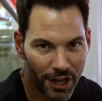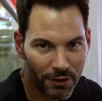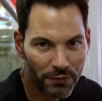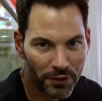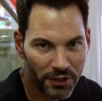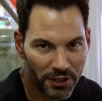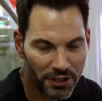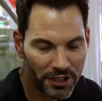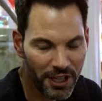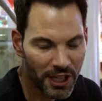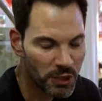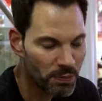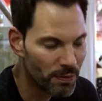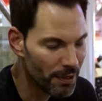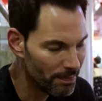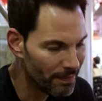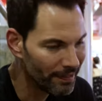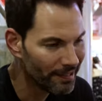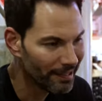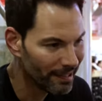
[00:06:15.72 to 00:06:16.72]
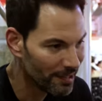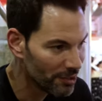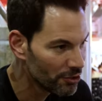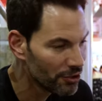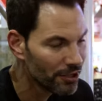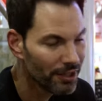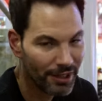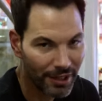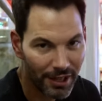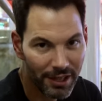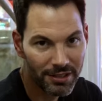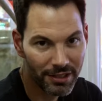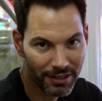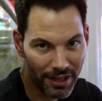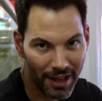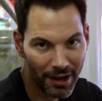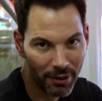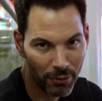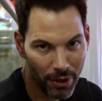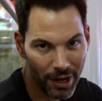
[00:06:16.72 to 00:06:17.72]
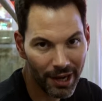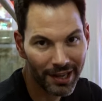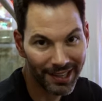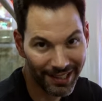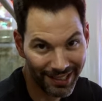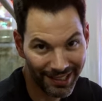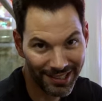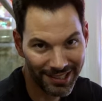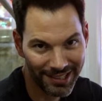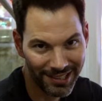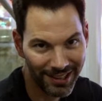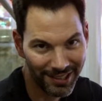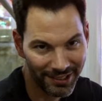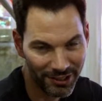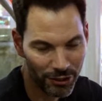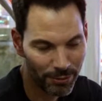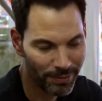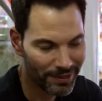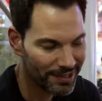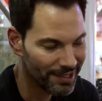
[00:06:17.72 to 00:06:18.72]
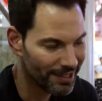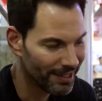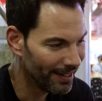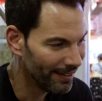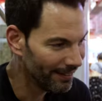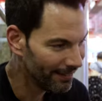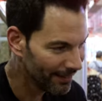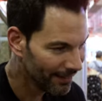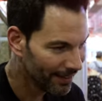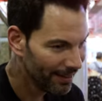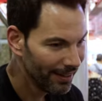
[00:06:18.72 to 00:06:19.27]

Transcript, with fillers: down for this next bit because it's a lot of walking and it's hot and humid tonight.